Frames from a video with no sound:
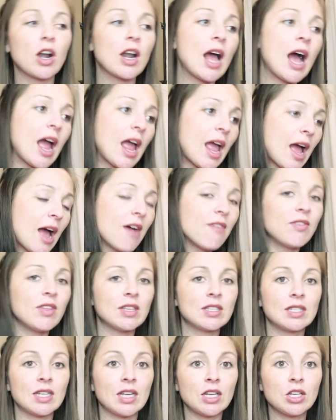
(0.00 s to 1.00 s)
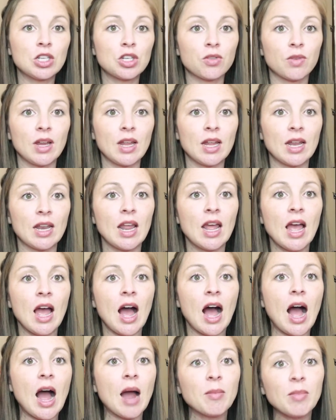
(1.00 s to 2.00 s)
and I have this injury and
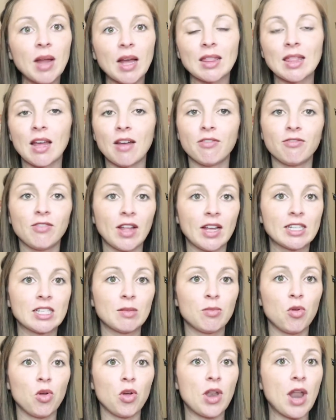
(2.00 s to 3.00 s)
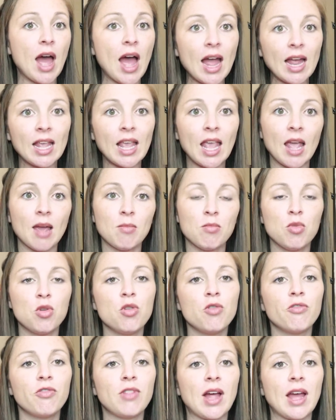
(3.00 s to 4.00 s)
I'm not that flexible and I can't
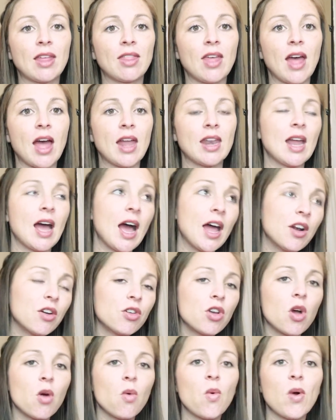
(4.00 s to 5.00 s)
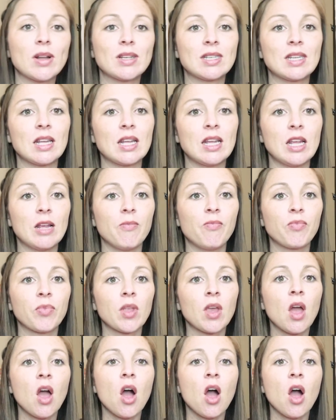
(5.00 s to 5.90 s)
move like that and I don't know what to eat.